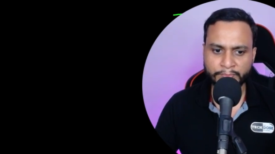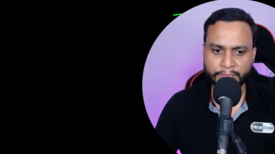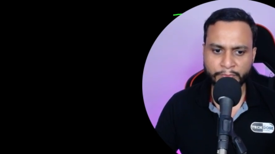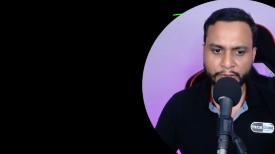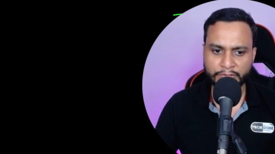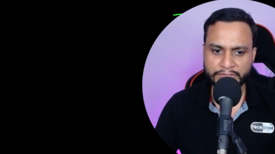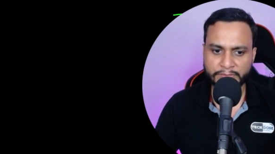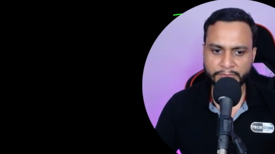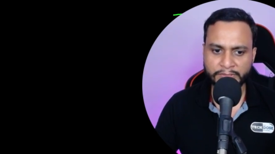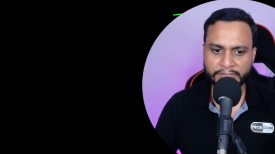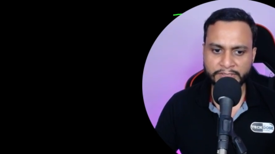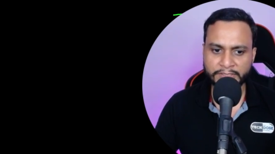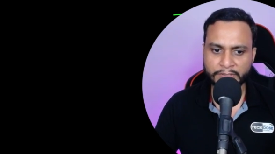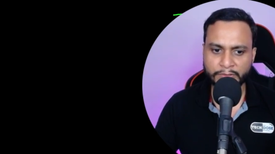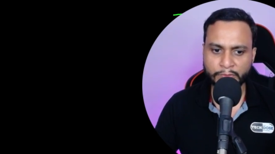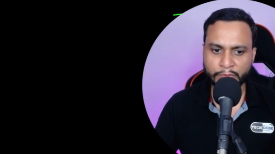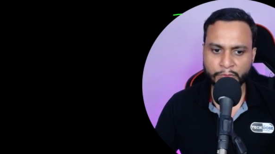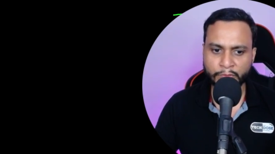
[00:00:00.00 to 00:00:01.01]
possibly
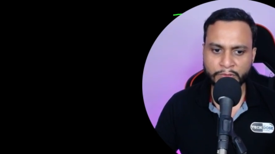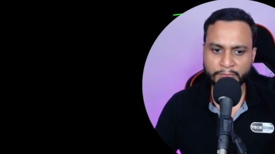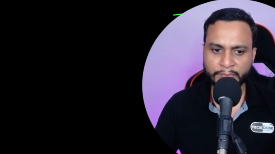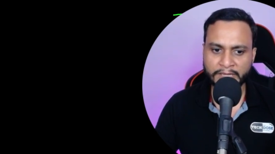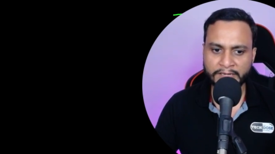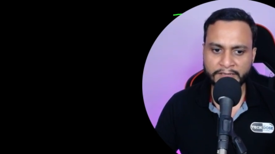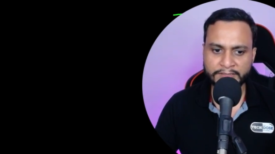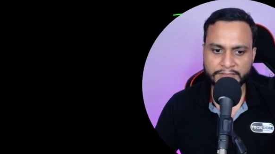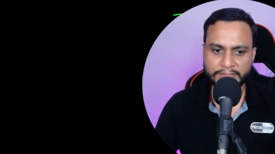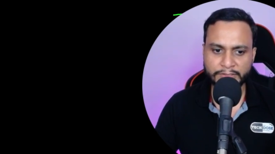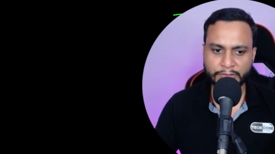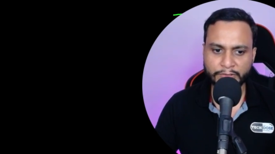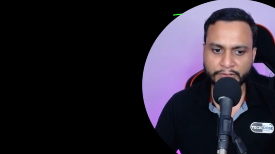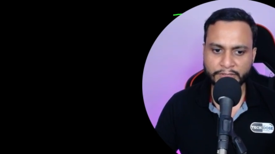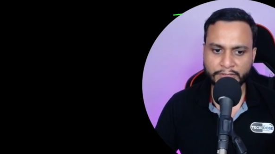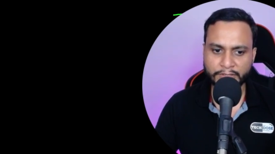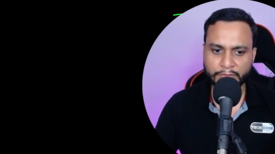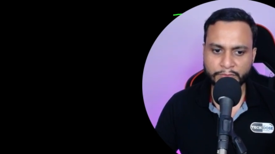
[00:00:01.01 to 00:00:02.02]
the load balancer or
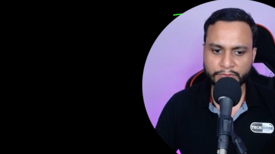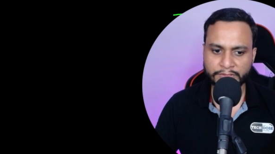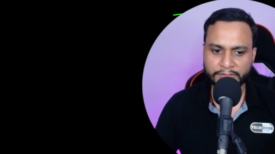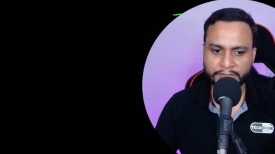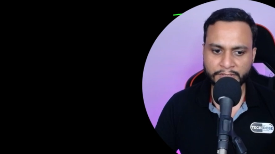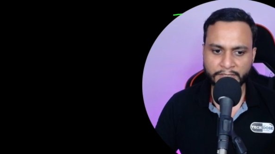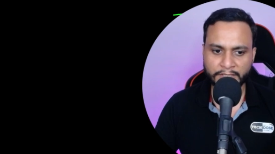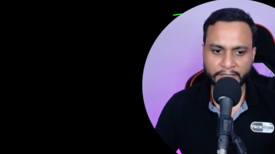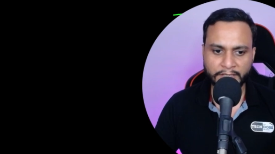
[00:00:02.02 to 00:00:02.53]
a router,